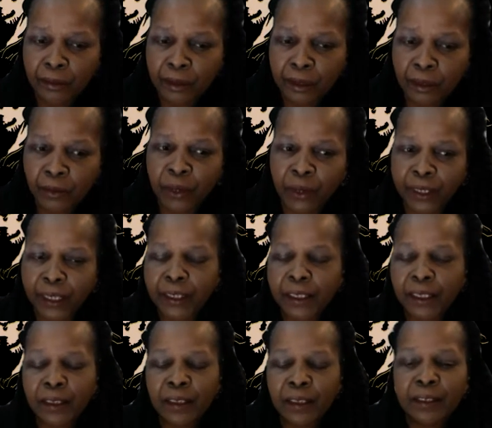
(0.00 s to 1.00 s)
fact that
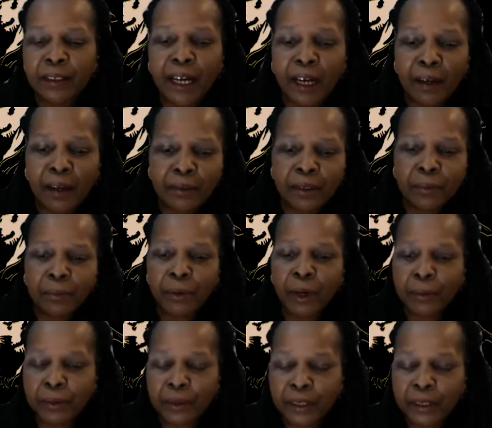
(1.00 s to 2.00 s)
he doesn't have the
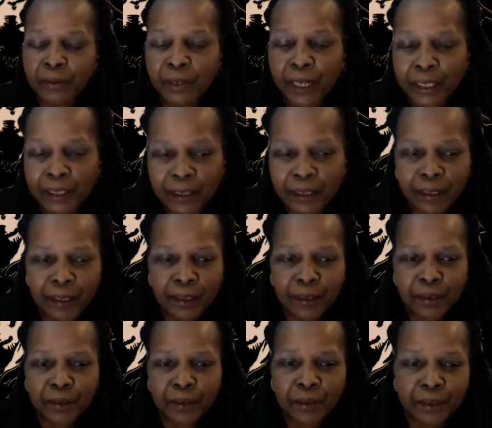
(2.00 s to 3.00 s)
proper
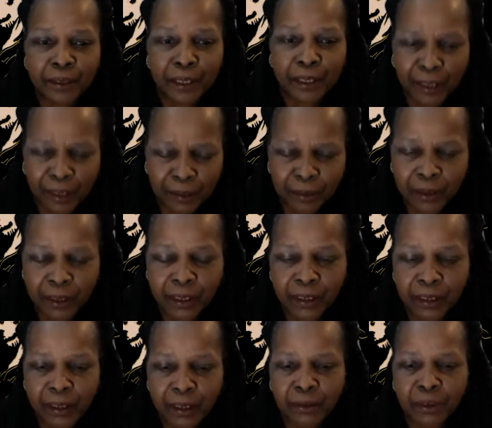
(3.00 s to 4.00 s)
devices to study
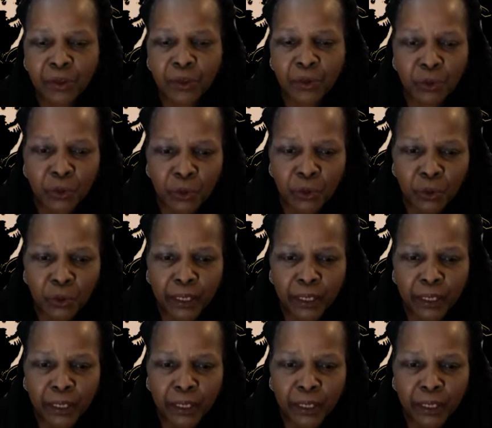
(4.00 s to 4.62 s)
because of school.